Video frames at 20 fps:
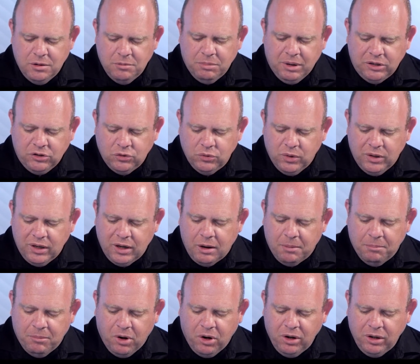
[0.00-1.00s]
by doing a
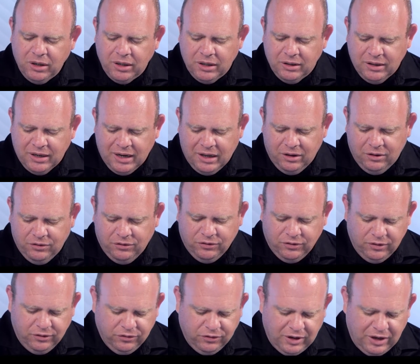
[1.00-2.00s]
market
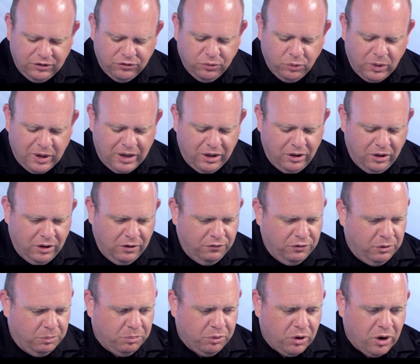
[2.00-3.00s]
analysis as well of
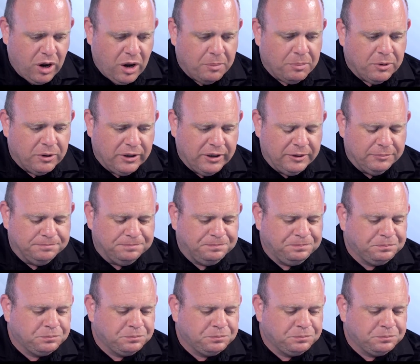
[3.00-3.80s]
the property.